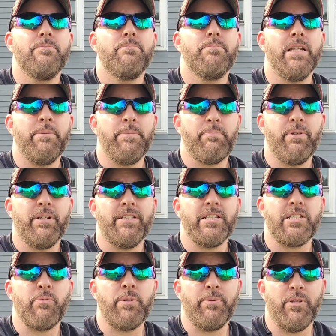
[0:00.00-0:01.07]
but let me put it
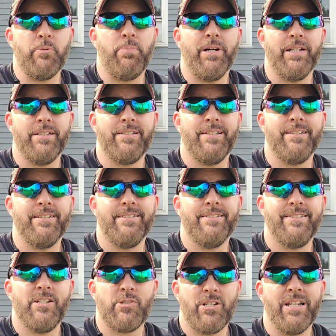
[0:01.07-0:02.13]
this way with no pun intended.
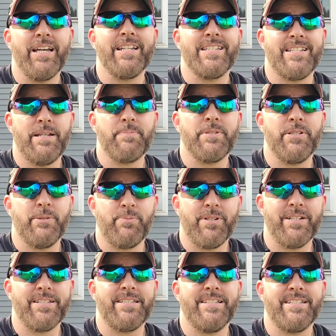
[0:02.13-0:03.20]
There's a lot of steps to the
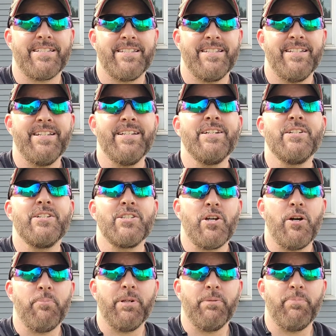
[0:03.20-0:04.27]
process.
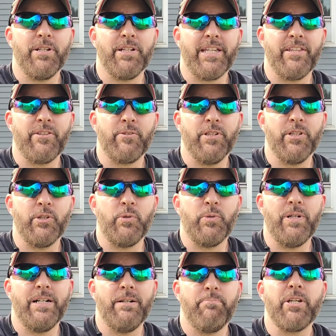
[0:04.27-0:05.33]
So I'm going to put together a little
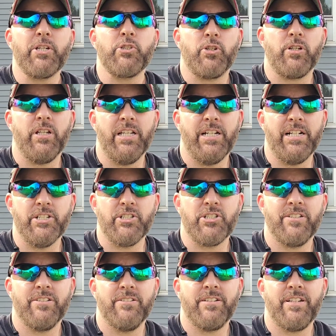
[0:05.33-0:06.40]
uh, picture
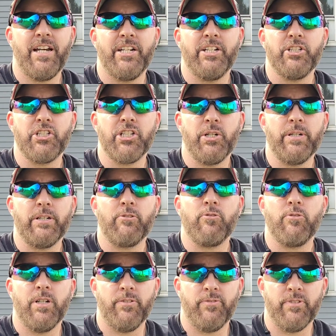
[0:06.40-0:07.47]
collage kind of showing
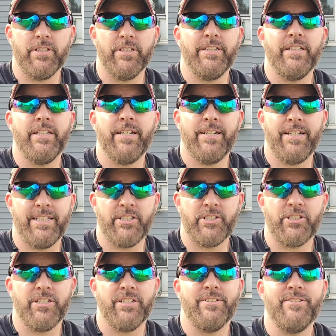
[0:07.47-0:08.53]
roughly in an
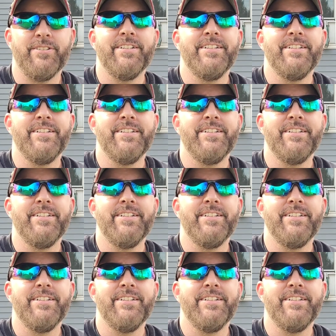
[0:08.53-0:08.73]
eggshell,